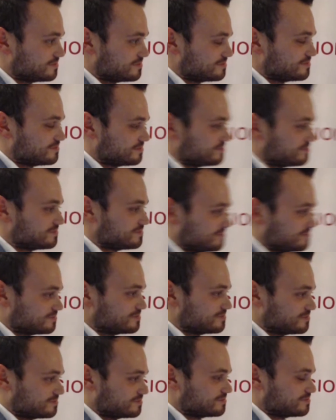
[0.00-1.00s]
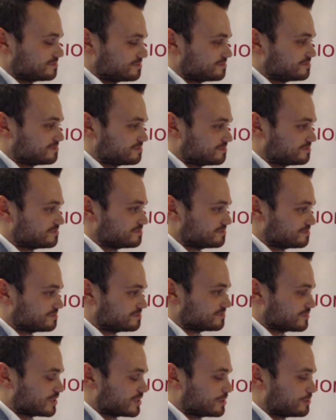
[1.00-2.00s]

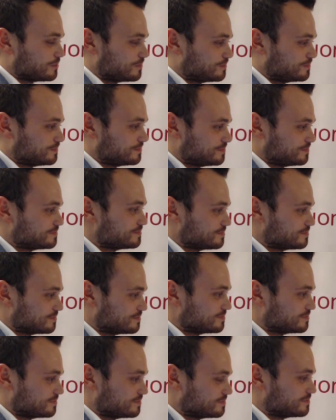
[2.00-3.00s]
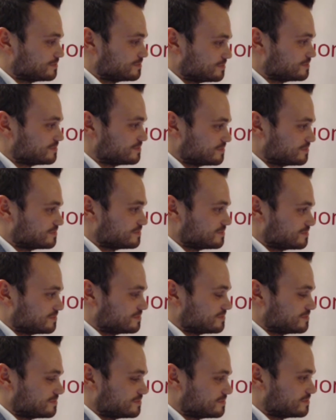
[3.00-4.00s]

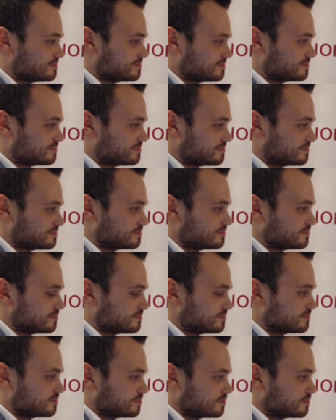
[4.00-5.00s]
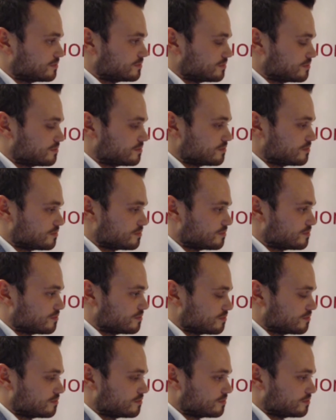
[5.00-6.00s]

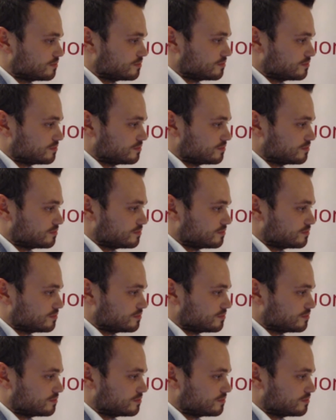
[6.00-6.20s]
No words are spoken by the person on screen.